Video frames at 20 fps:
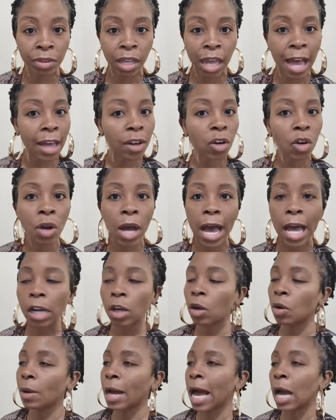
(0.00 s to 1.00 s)
I don't I
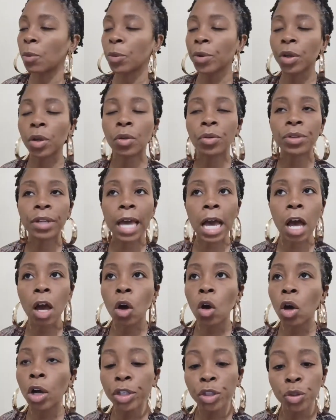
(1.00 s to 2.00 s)
don't I will not
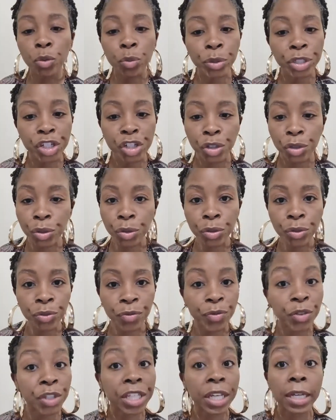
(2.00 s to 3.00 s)
argue with you
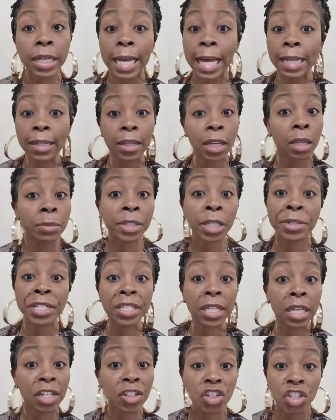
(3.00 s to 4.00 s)
for your goddamn
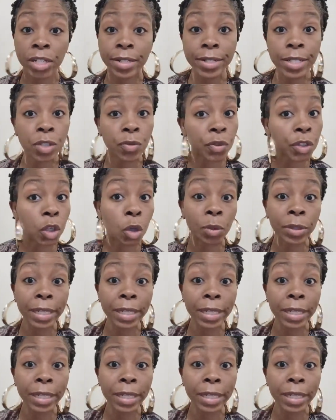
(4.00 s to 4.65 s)
limitations, for your